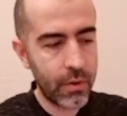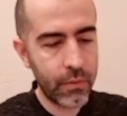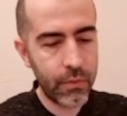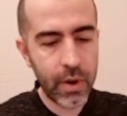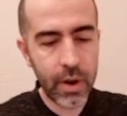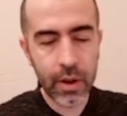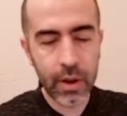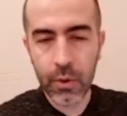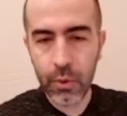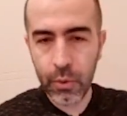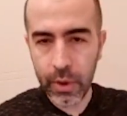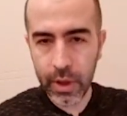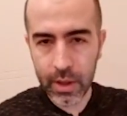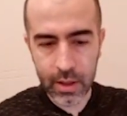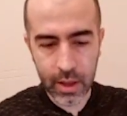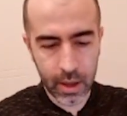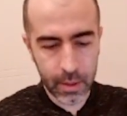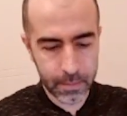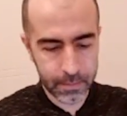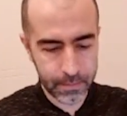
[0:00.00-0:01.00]
very
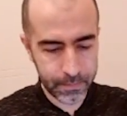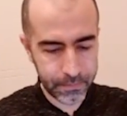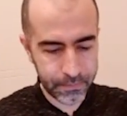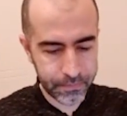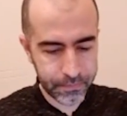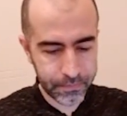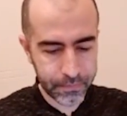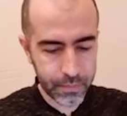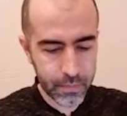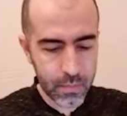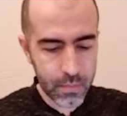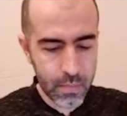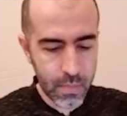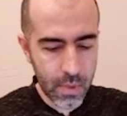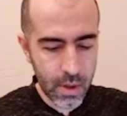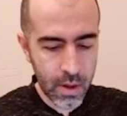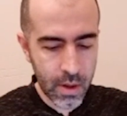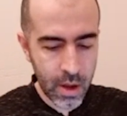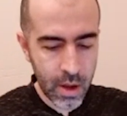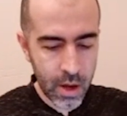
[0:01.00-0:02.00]
quickly.
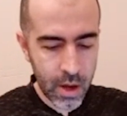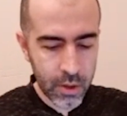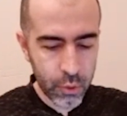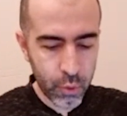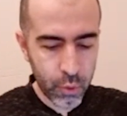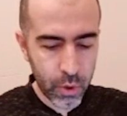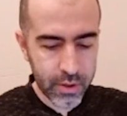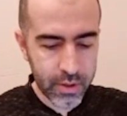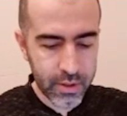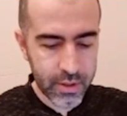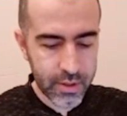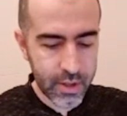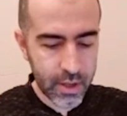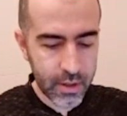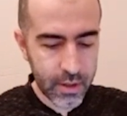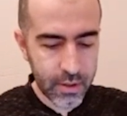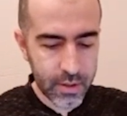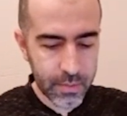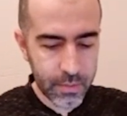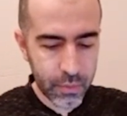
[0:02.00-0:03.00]
To
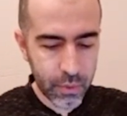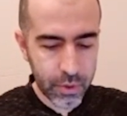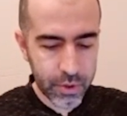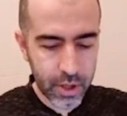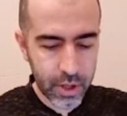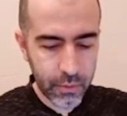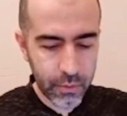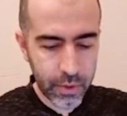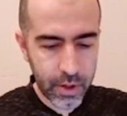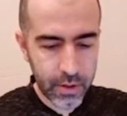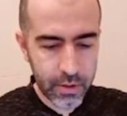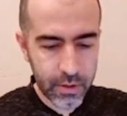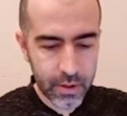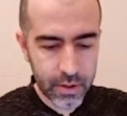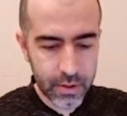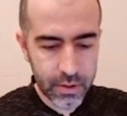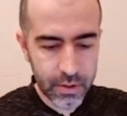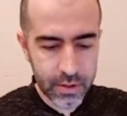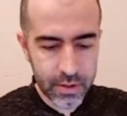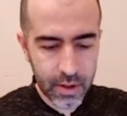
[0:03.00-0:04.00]
understand this project, we need to
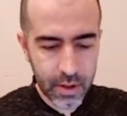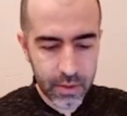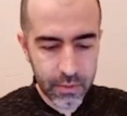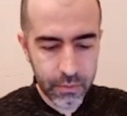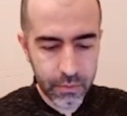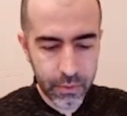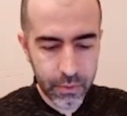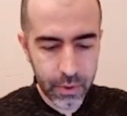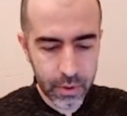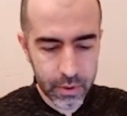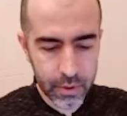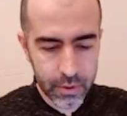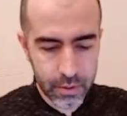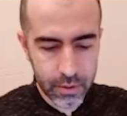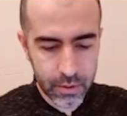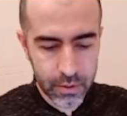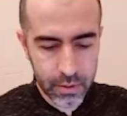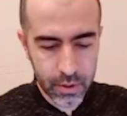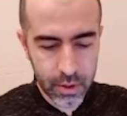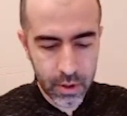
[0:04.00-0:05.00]
understand
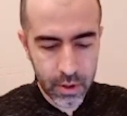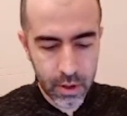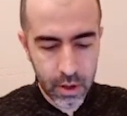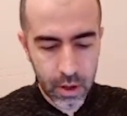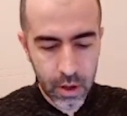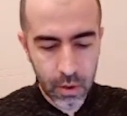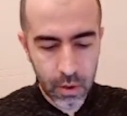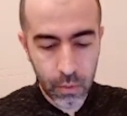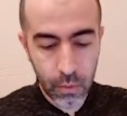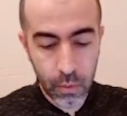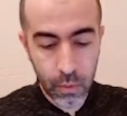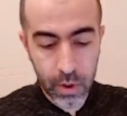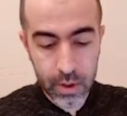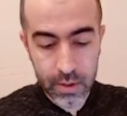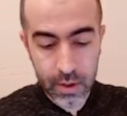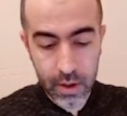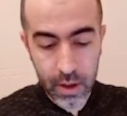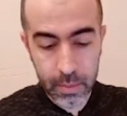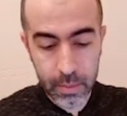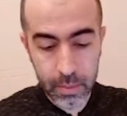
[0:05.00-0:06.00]
first
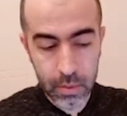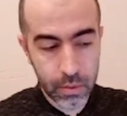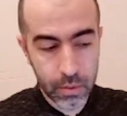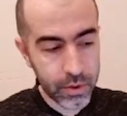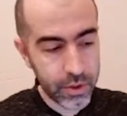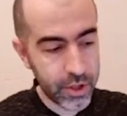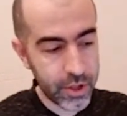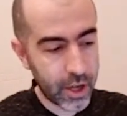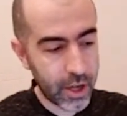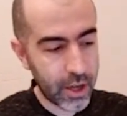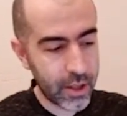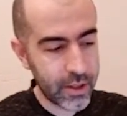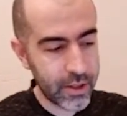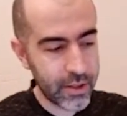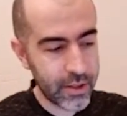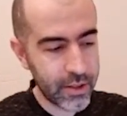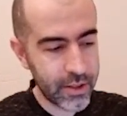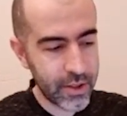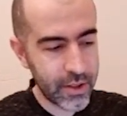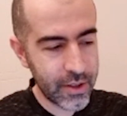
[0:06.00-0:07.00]
what a
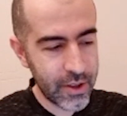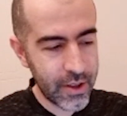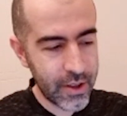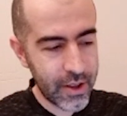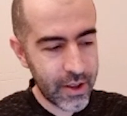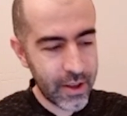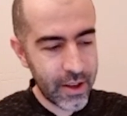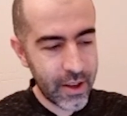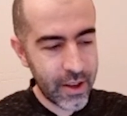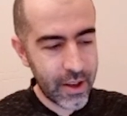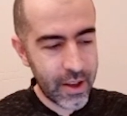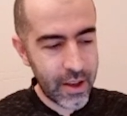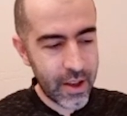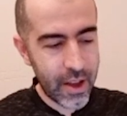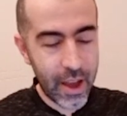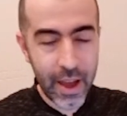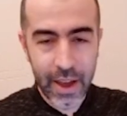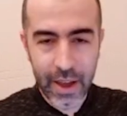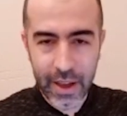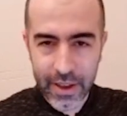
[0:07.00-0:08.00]
blockchain
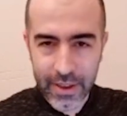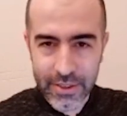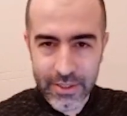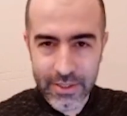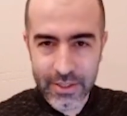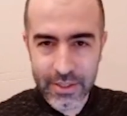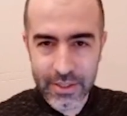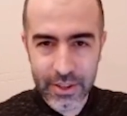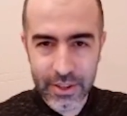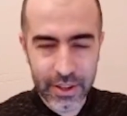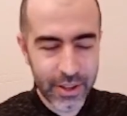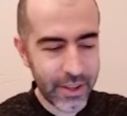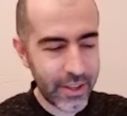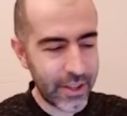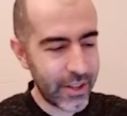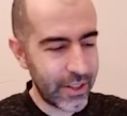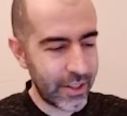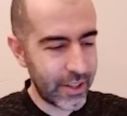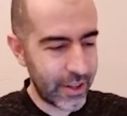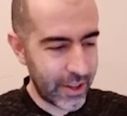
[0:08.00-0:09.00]
has
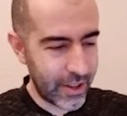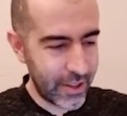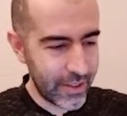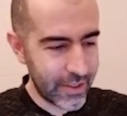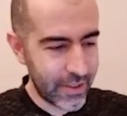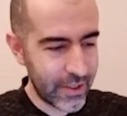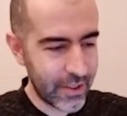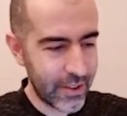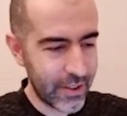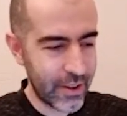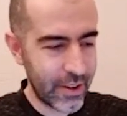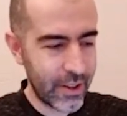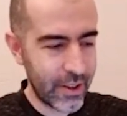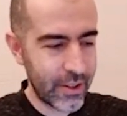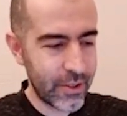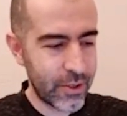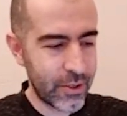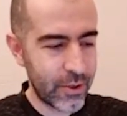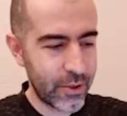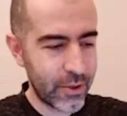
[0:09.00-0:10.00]
in it.
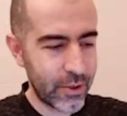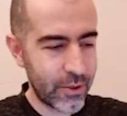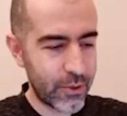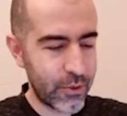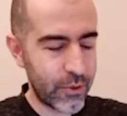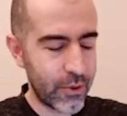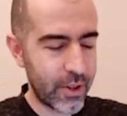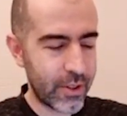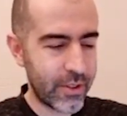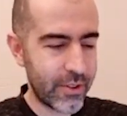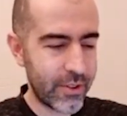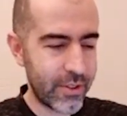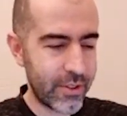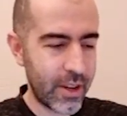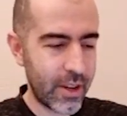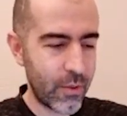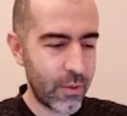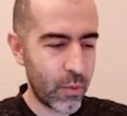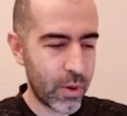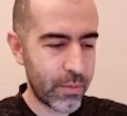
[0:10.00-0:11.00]
So to
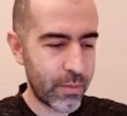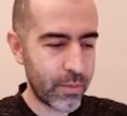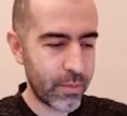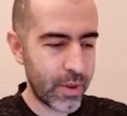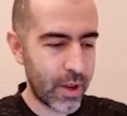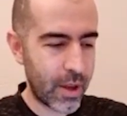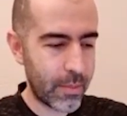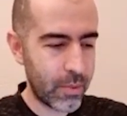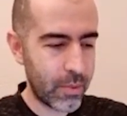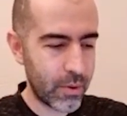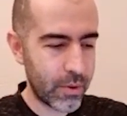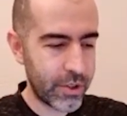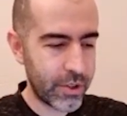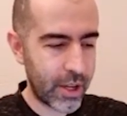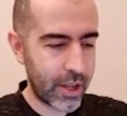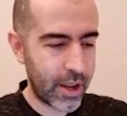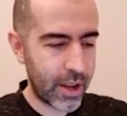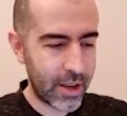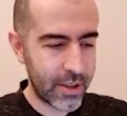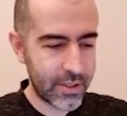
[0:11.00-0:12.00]
understand what a
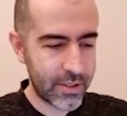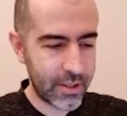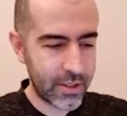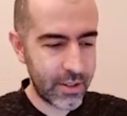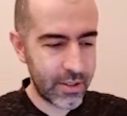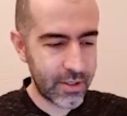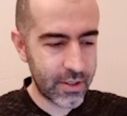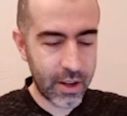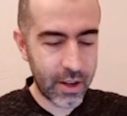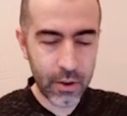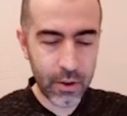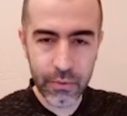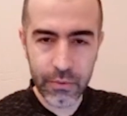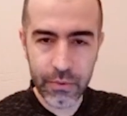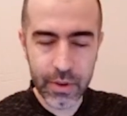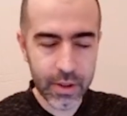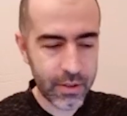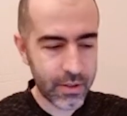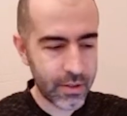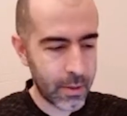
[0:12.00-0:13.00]
blockchain has inside of
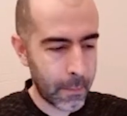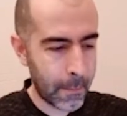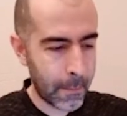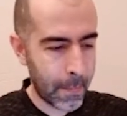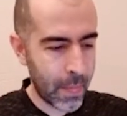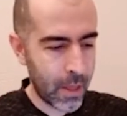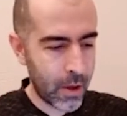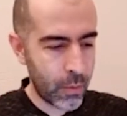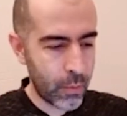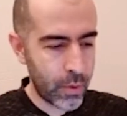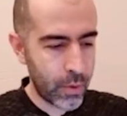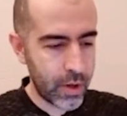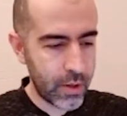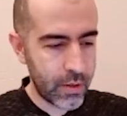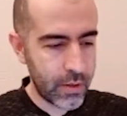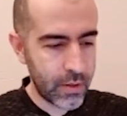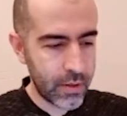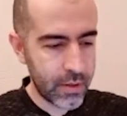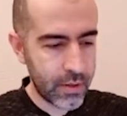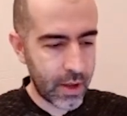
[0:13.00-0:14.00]
it, we
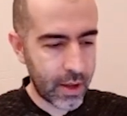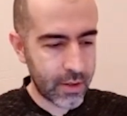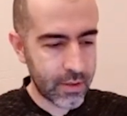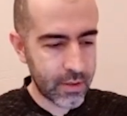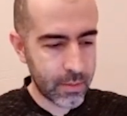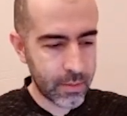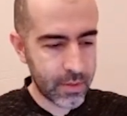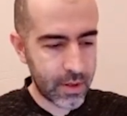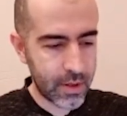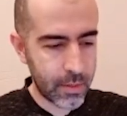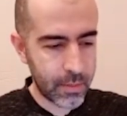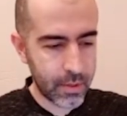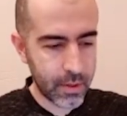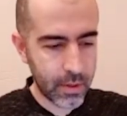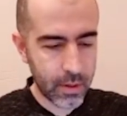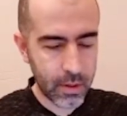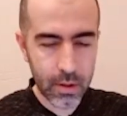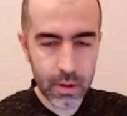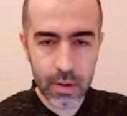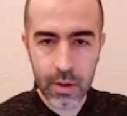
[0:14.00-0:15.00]
need to take some
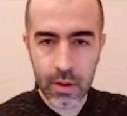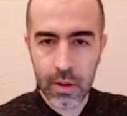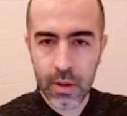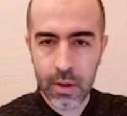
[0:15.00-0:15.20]
sample